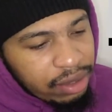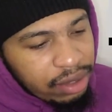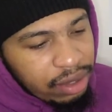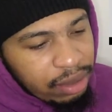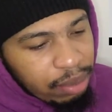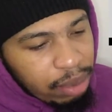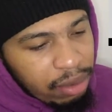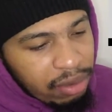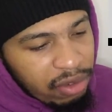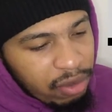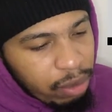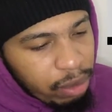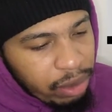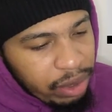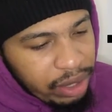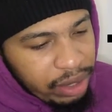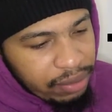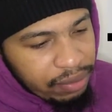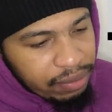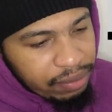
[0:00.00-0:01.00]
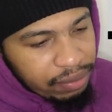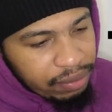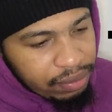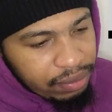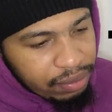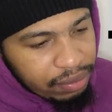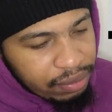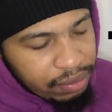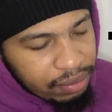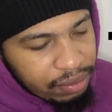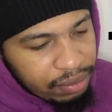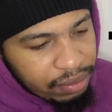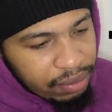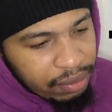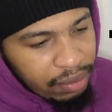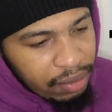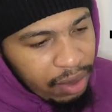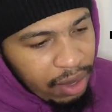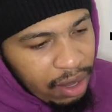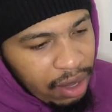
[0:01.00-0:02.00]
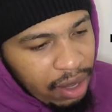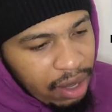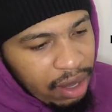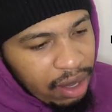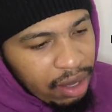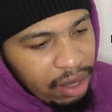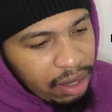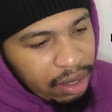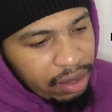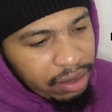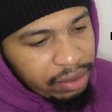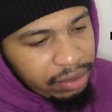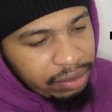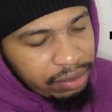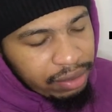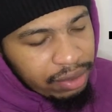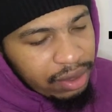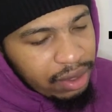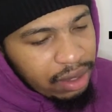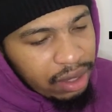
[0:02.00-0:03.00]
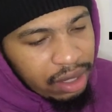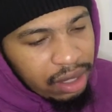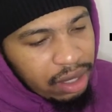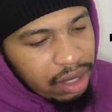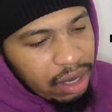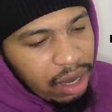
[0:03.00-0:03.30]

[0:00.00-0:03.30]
to a game looking like he somehow put on 72 pounds